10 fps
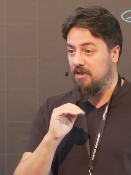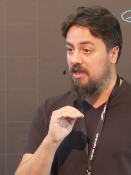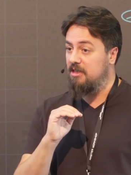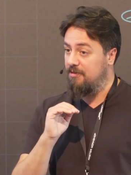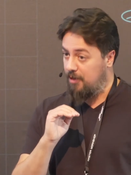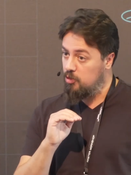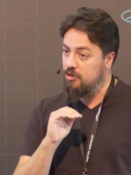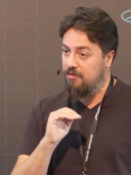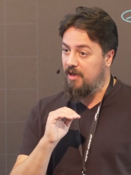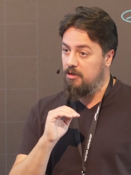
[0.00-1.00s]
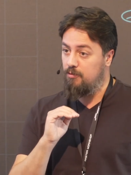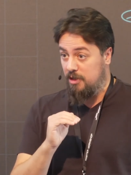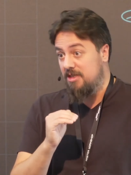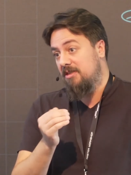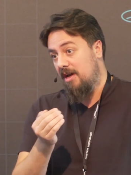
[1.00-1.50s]
than a difficulty value,
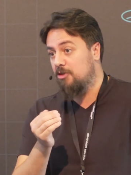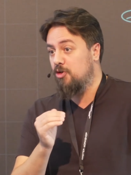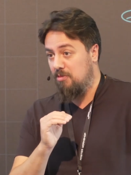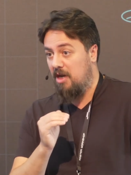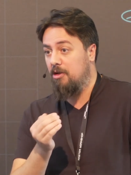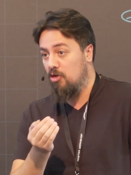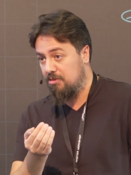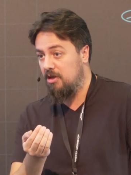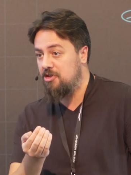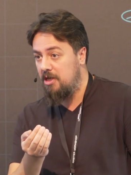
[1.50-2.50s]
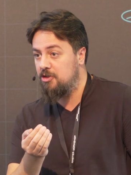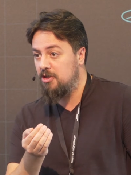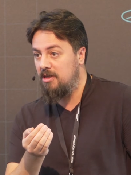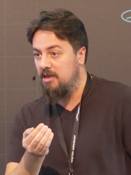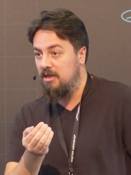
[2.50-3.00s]
which is the actual mining operation,
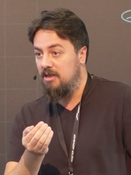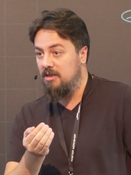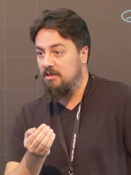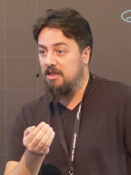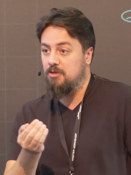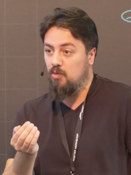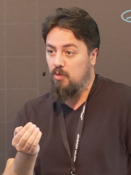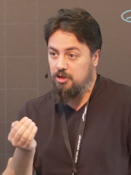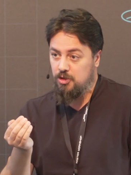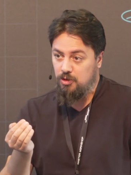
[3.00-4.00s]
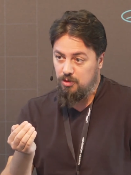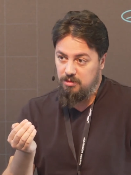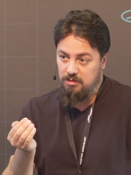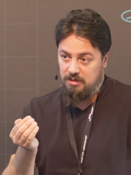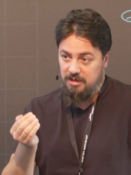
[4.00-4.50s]
actually. That's what you
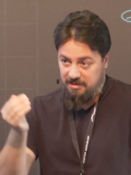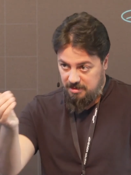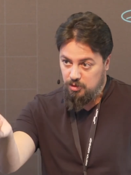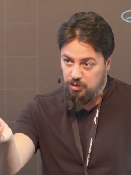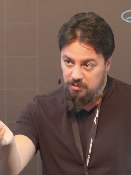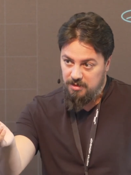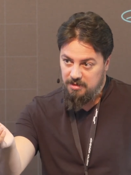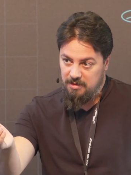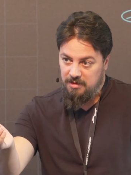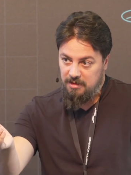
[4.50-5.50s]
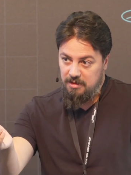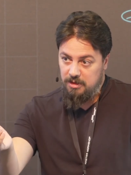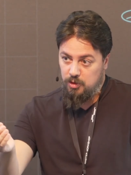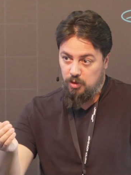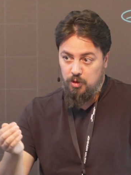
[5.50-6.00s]
didn't do.
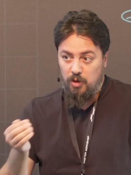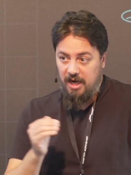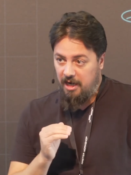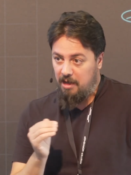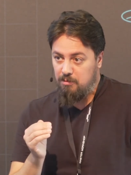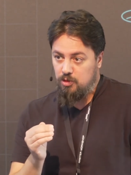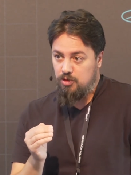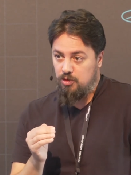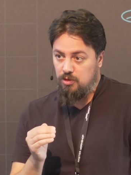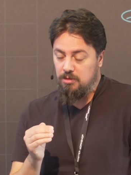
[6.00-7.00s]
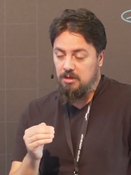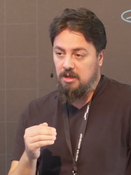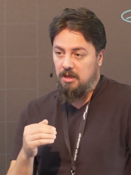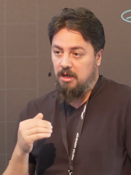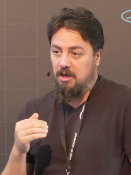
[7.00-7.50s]
So you are unable to
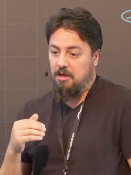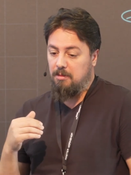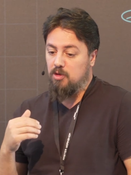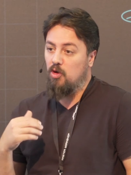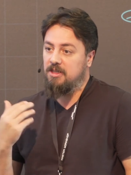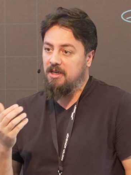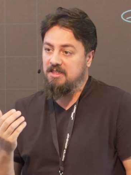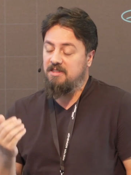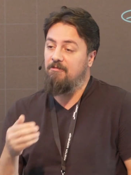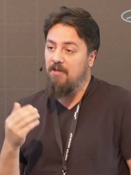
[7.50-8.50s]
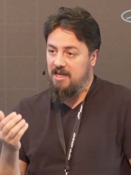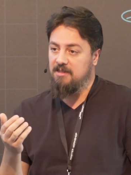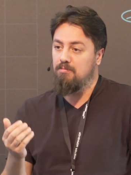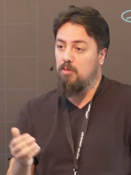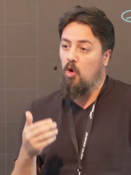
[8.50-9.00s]
broadcast a
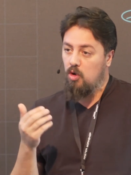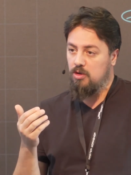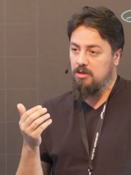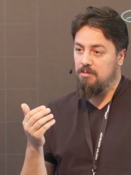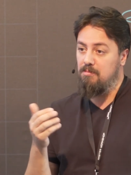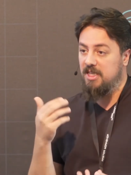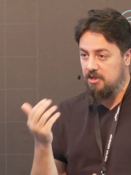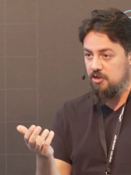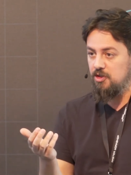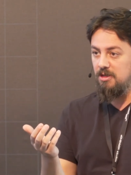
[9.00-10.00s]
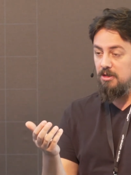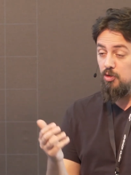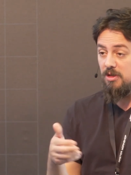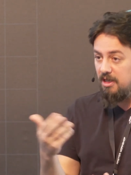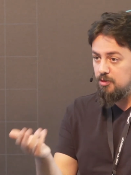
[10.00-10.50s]
valid block message to
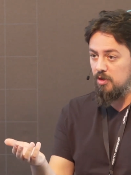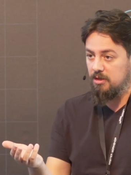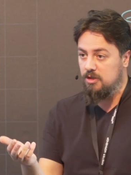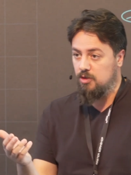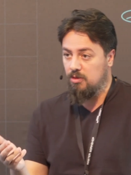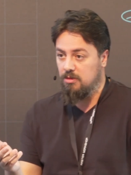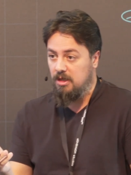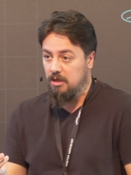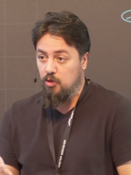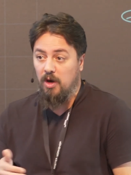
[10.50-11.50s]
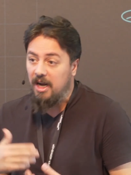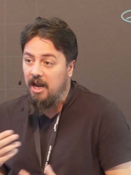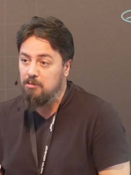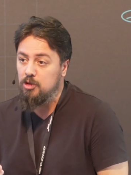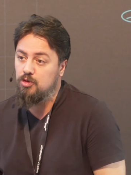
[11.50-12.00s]
the network. So you are
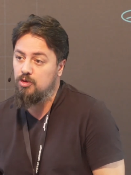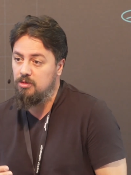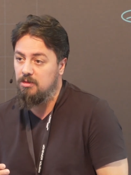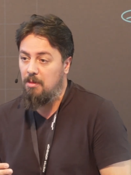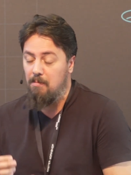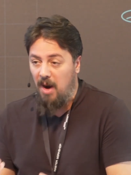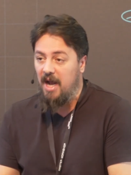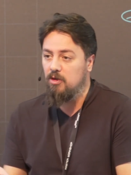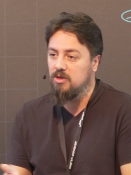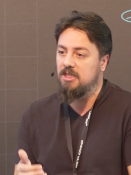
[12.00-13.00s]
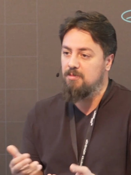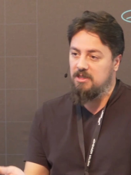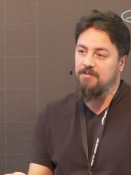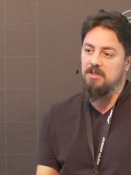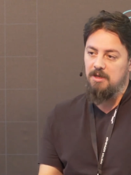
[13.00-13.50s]
unable to mine on a
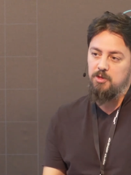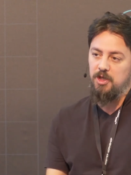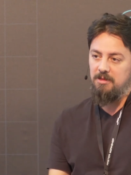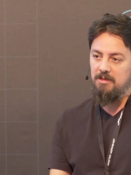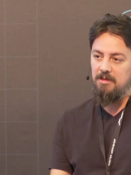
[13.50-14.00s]
specific subchain,